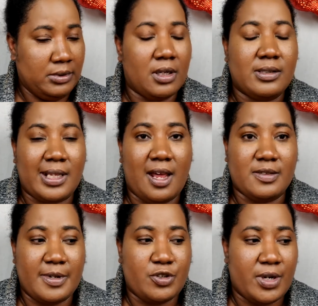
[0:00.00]
because I lost
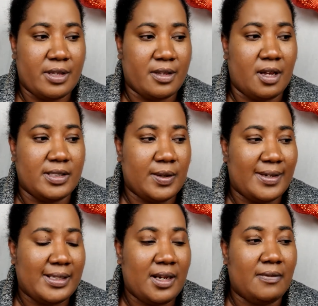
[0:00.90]
my train of thought. So I
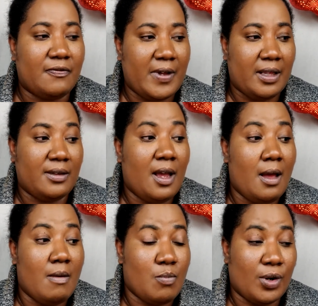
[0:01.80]
said it felt
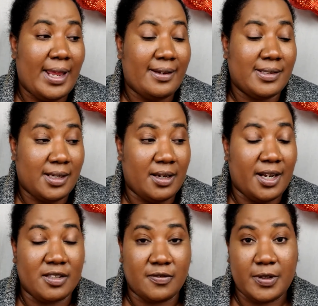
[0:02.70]
more like
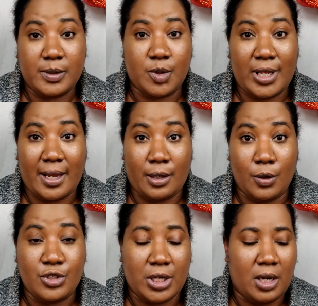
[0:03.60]
skincare. It feels more like a
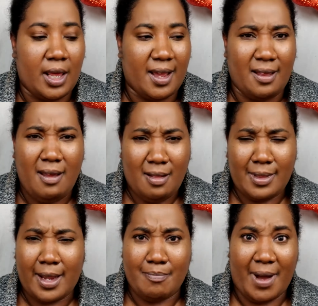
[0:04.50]
lotion, like
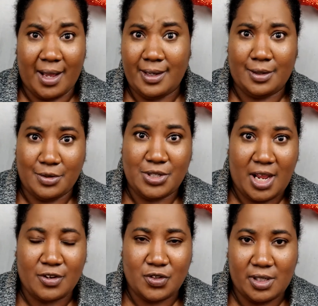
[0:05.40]
a body lotion.
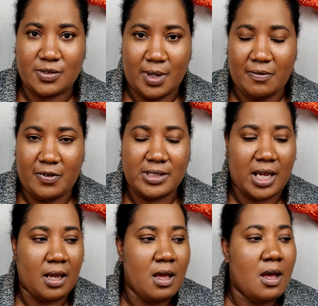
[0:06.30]
Actually, is what it feels
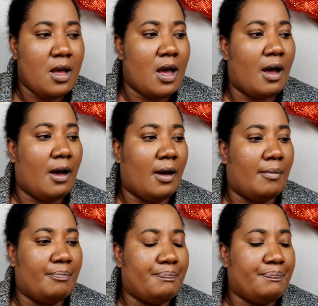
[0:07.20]
like,
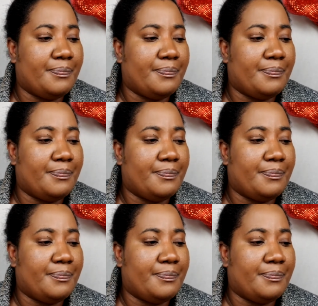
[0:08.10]
than